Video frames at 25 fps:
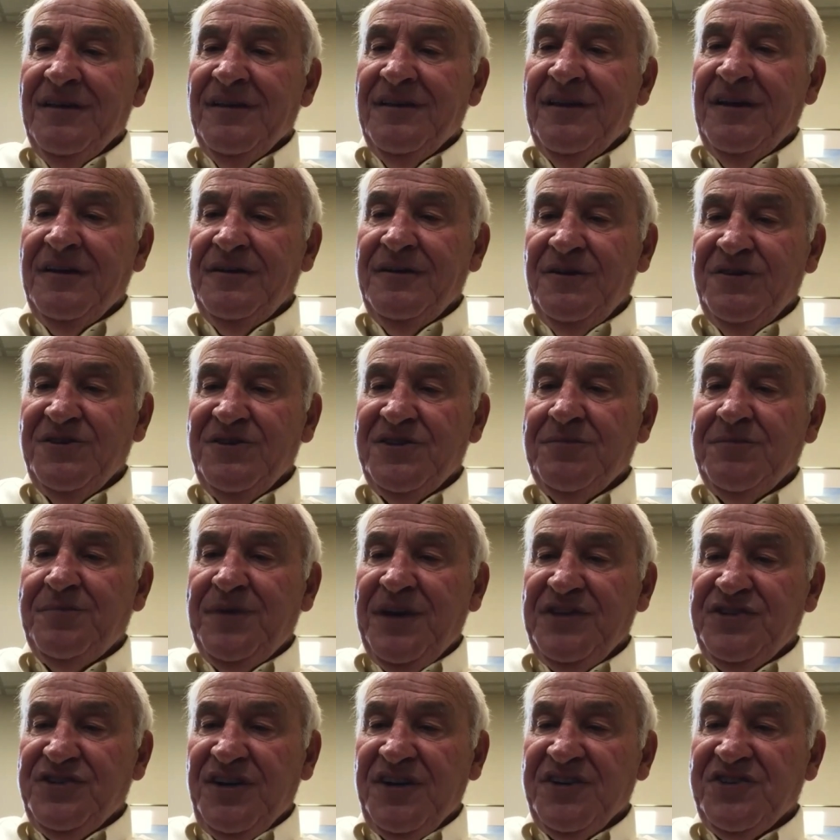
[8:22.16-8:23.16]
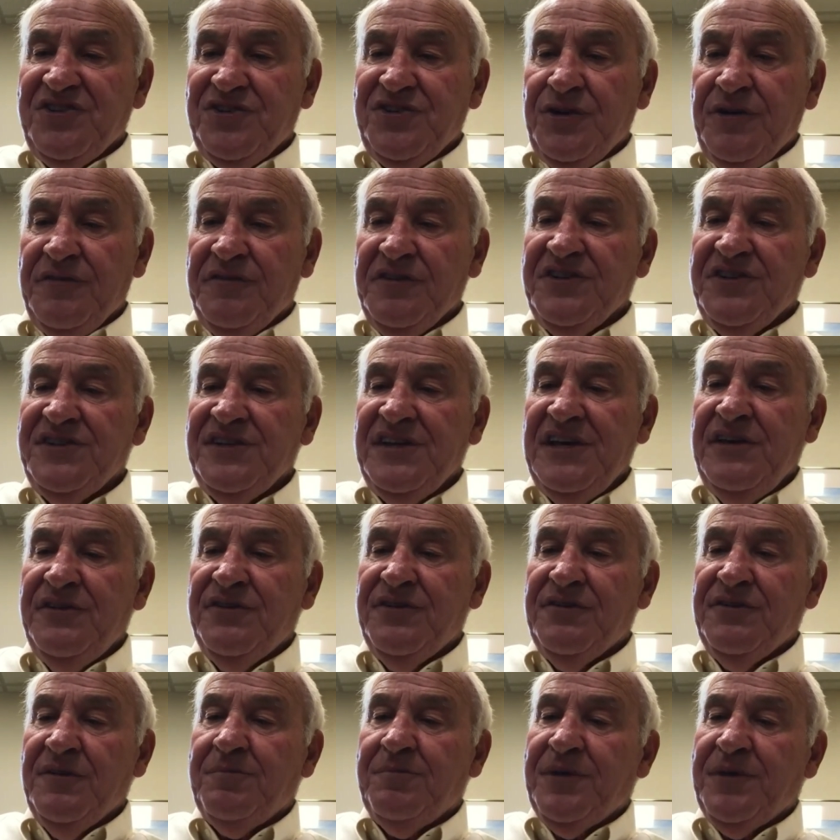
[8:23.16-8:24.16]
that use the Paychex service,
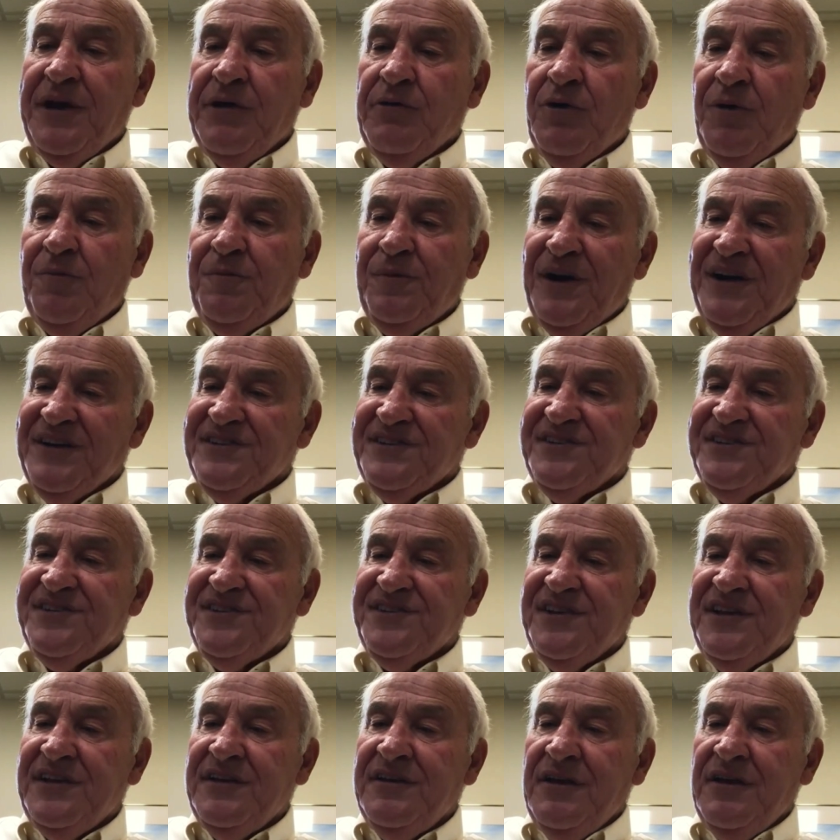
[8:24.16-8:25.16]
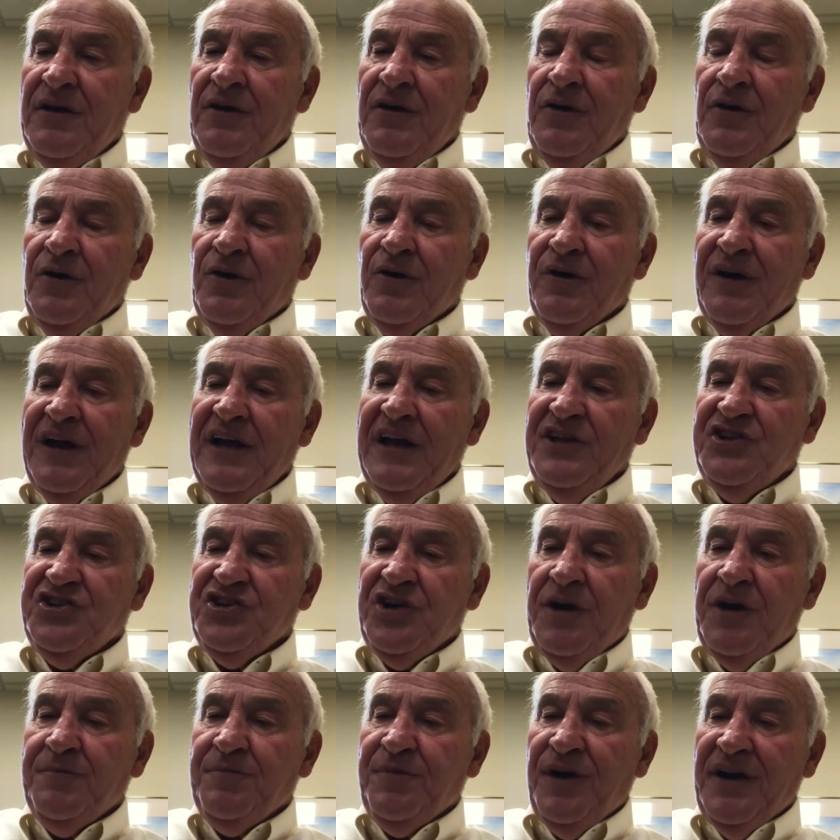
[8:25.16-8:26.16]
either the payroll processing or
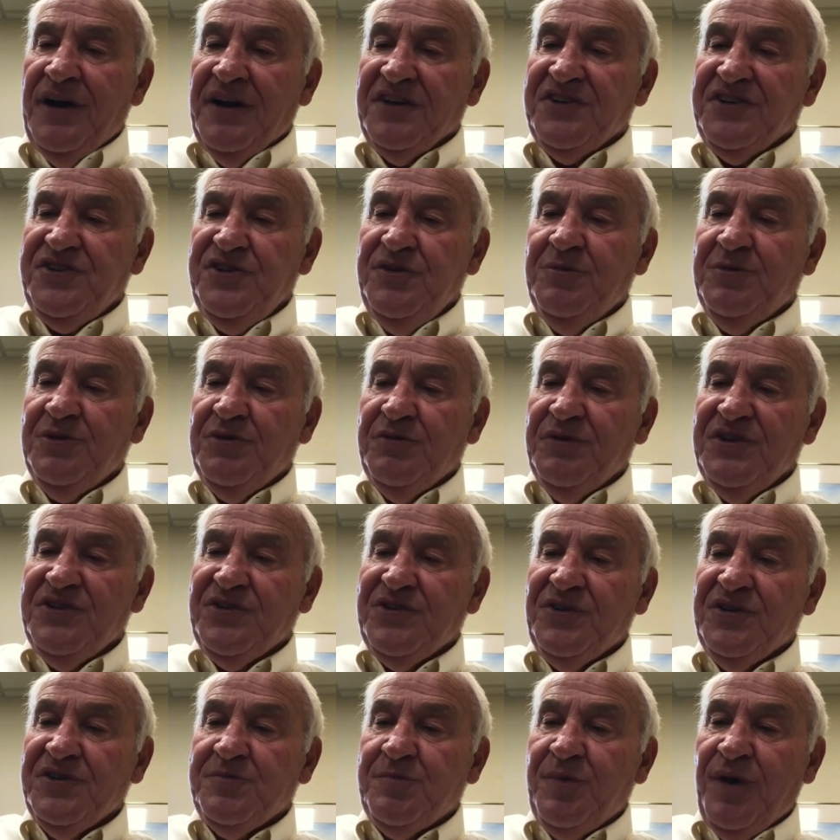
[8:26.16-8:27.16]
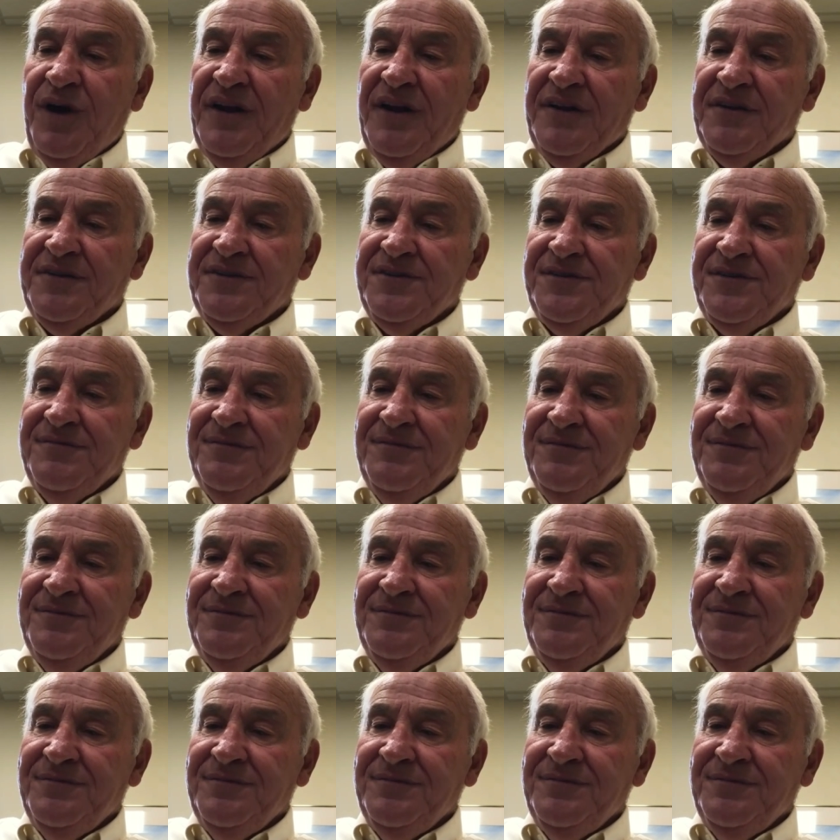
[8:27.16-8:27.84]
HR products, human resource products.